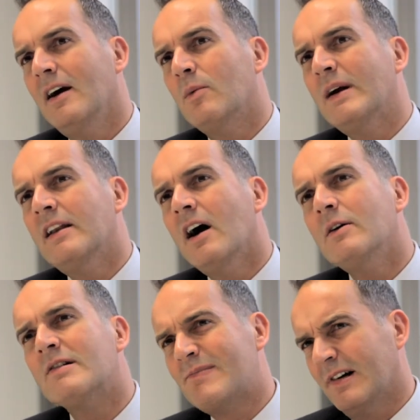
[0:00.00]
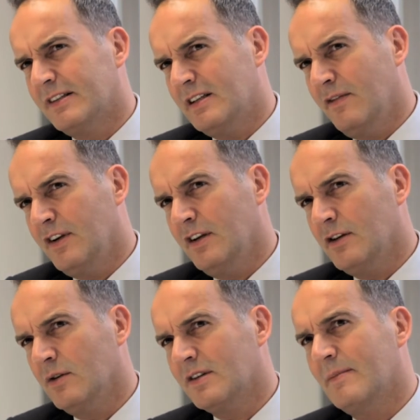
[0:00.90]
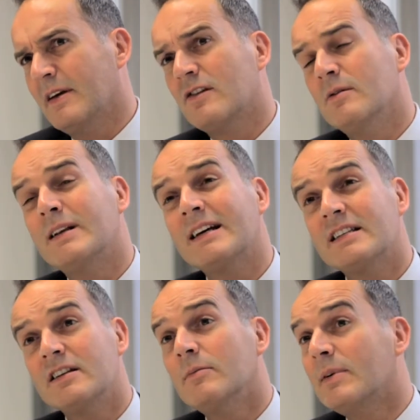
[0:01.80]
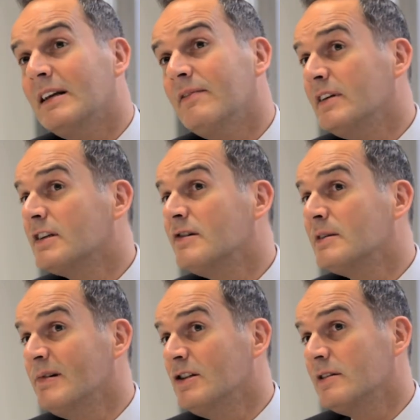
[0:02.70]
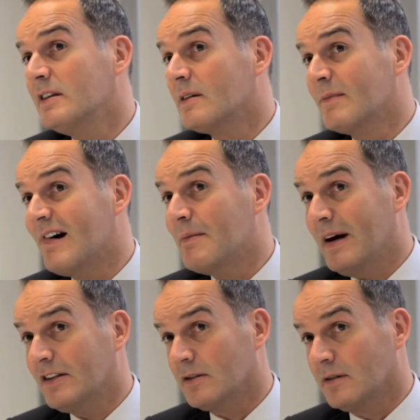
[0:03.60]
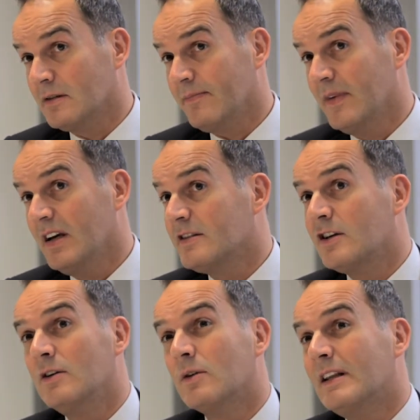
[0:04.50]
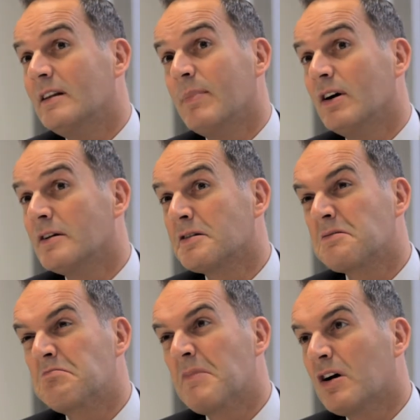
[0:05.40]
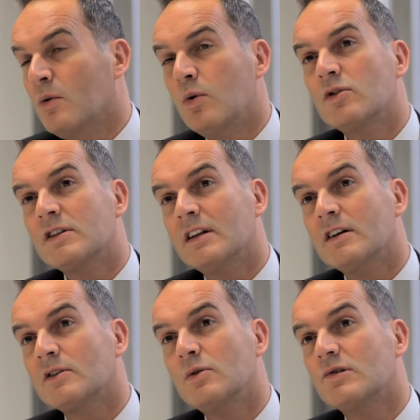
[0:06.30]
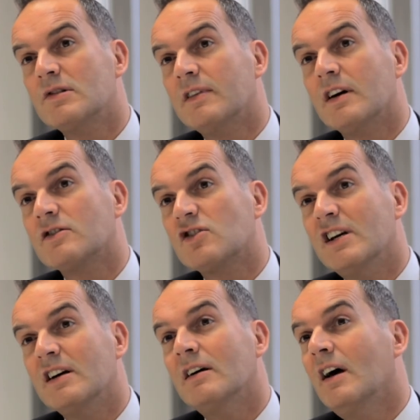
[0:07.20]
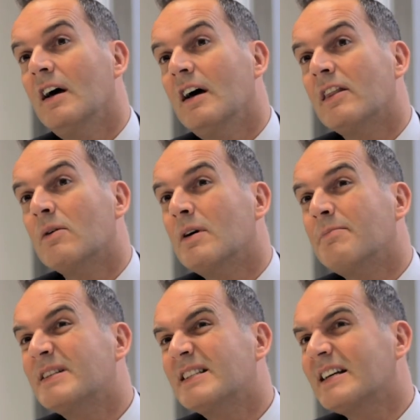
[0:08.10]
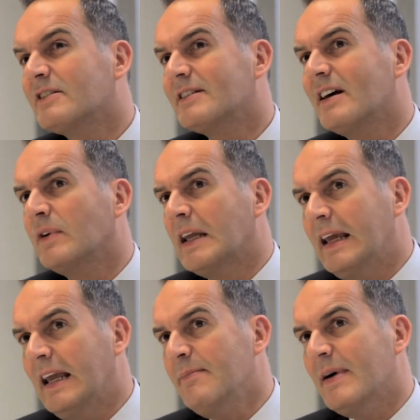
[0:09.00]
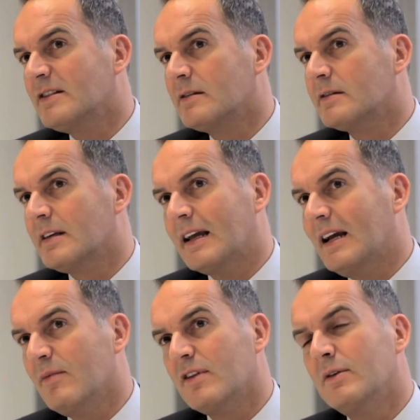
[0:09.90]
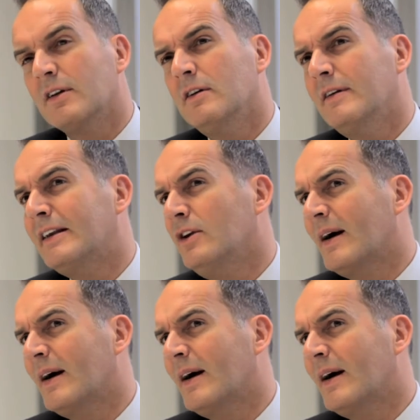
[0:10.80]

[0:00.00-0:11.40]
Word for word: we know the productivity issues coming through, but I still believe the industry is producing some great medicines. So you look in the past quarter, last quarter of last year, there were 6 or 7 key medicines that came through, including new